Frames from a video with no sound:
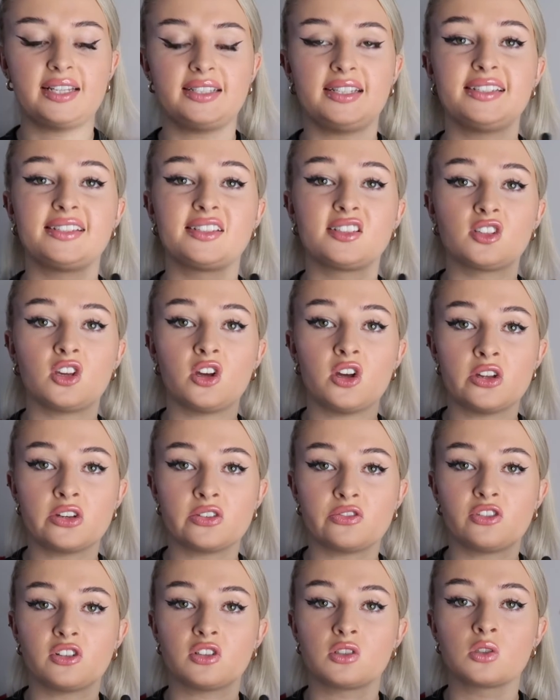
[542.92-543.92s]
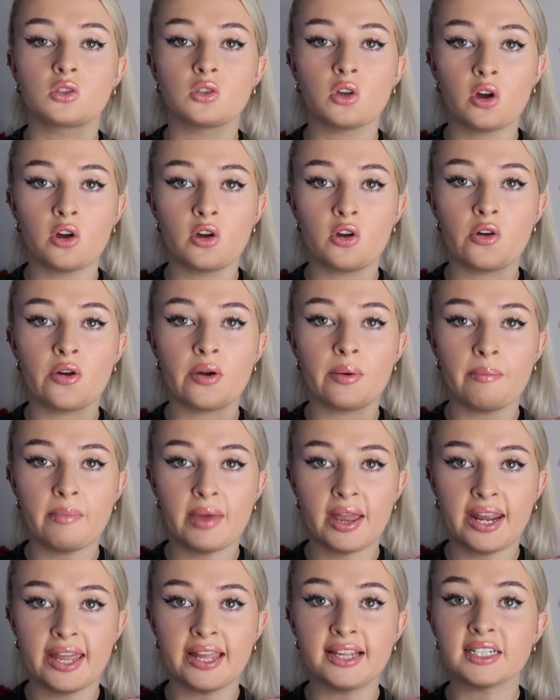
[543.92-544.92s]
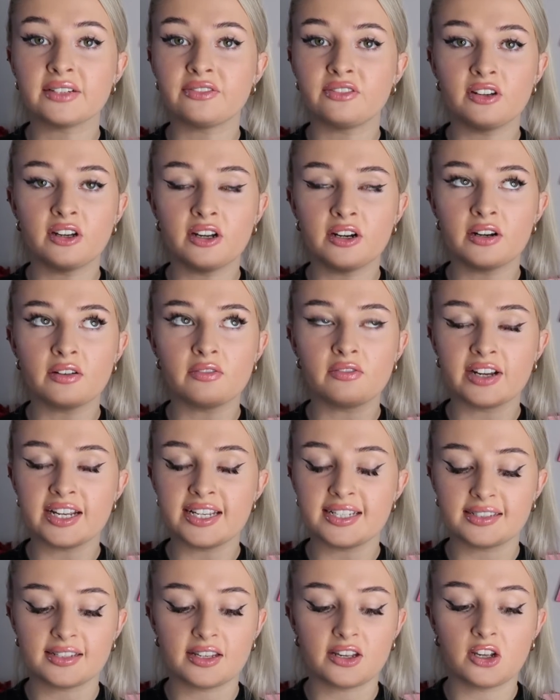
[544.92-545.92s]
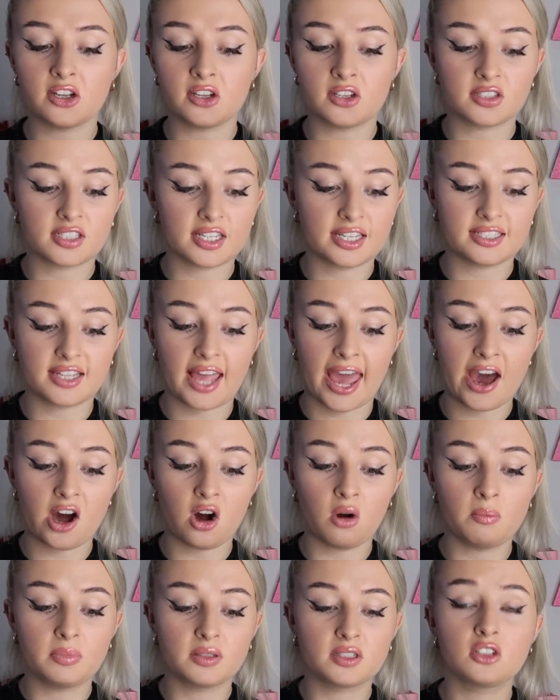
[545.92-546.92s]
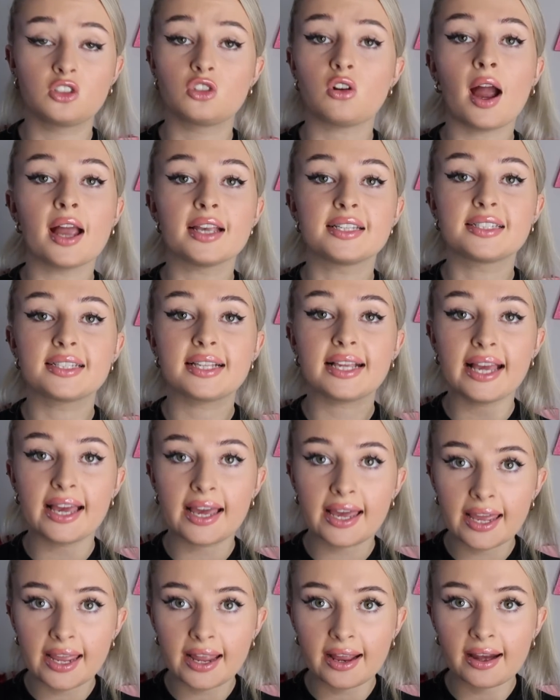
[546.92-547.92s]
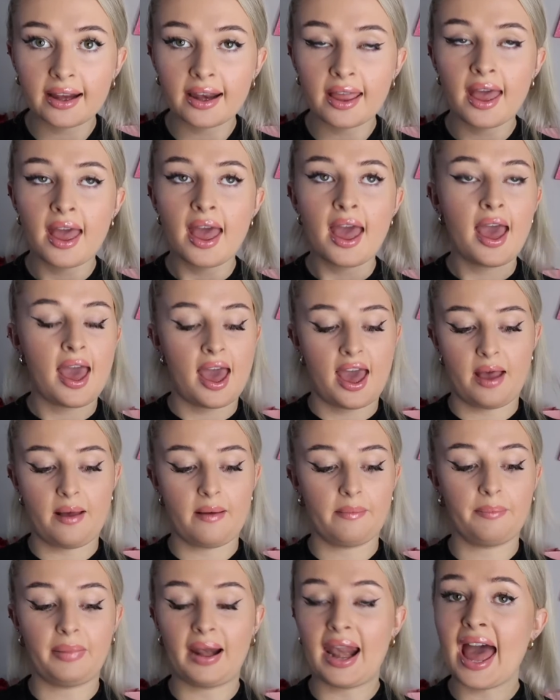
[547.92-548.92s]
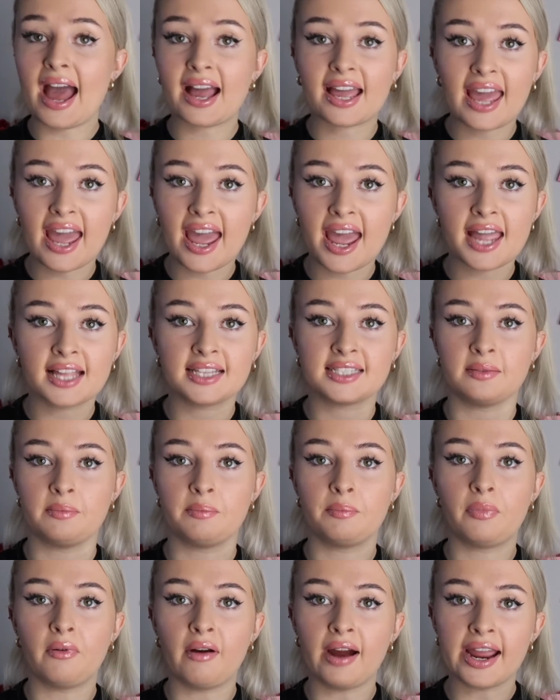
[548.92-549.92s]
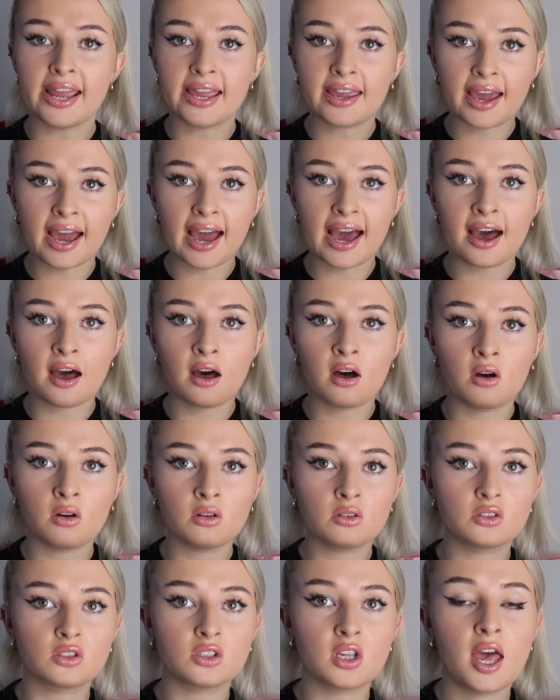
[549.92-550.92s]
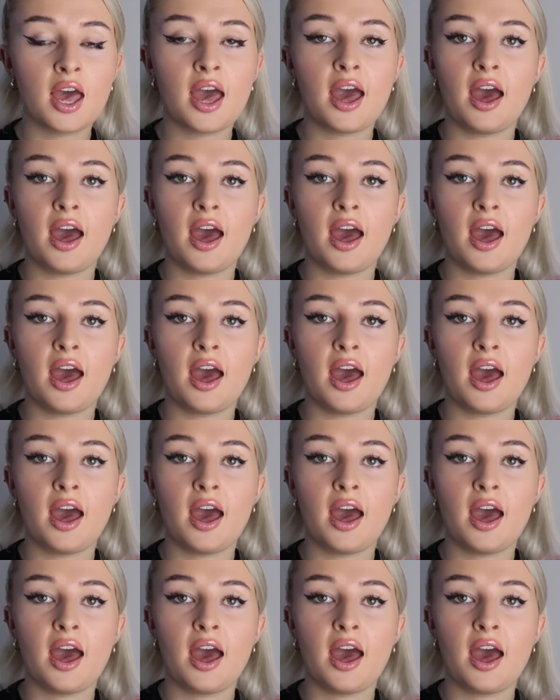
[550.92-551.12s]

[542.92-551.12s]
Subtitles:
This is good for so many different reasons. It helps dry skin, blackheads and breakouts.